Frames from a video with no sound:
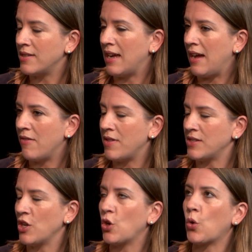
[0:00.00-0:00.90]
that have this
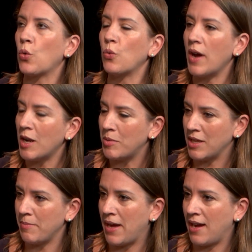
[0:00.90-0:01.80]
incredible
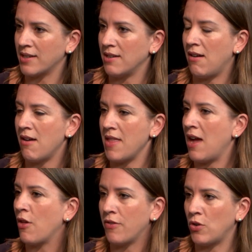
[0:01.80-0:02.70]
impact on the
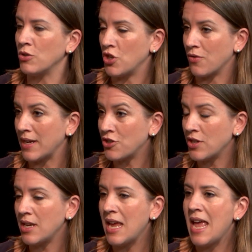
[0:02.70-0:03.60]
health of a whole
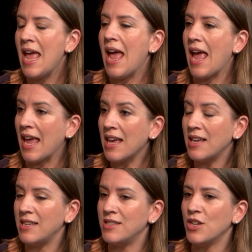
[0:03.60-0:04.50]
generation.
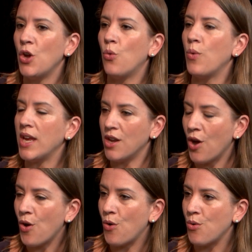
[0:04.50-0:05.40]
And we
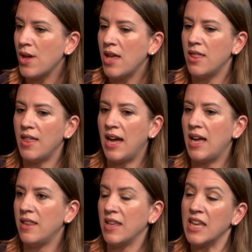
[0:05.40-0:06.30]
know
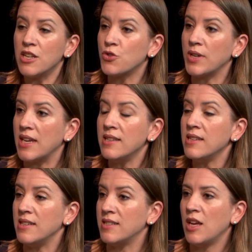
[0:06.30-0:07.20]
that the industry
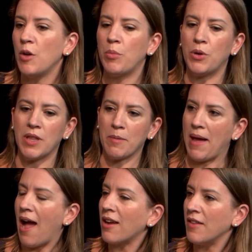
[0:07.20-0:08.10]
isn't pulling
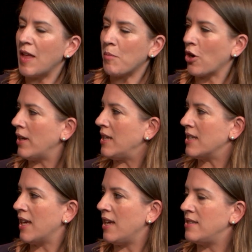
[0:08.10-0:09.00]
back on that marketing to
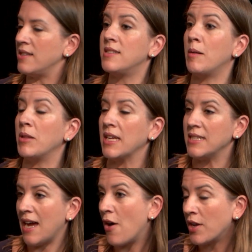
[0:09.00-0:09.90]
kids. It's doubling
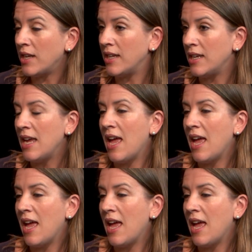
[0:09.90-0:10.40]
down on it